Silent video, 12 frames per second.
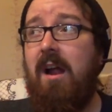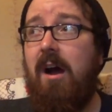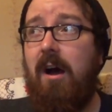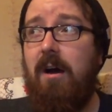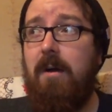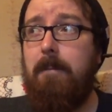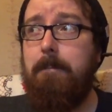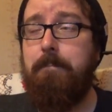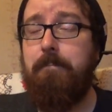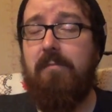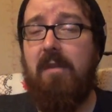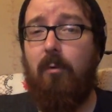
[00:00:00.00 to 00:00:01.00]

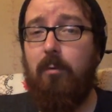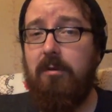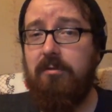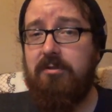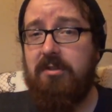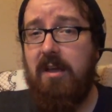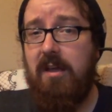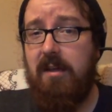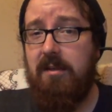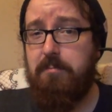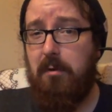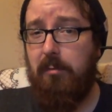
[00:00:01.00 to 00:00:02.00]
Um, I will say
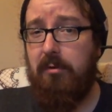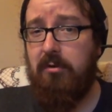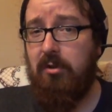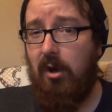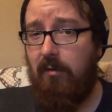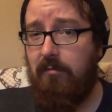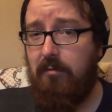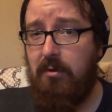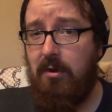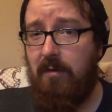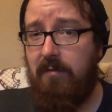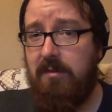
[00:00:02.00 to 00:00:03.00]
it's probably not for a
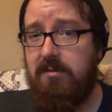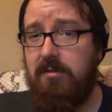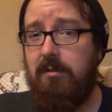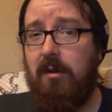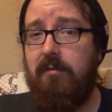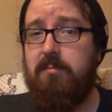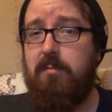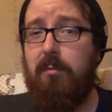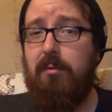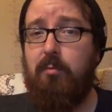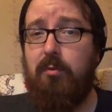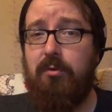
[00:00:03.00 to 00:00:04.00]
novice. A novice
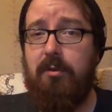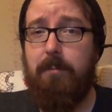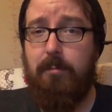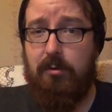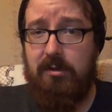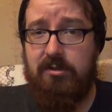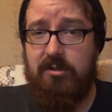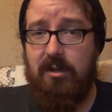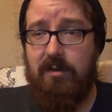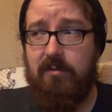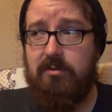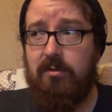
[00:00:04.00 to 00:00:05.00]
probably wouldn't
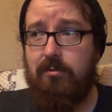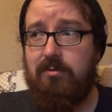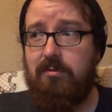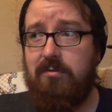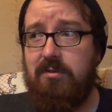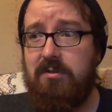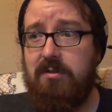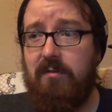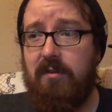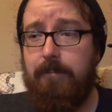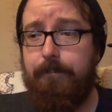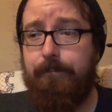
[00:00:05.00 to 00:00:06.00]
appreciate the subtleties of
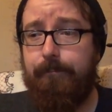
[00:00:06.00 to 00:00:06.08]
it.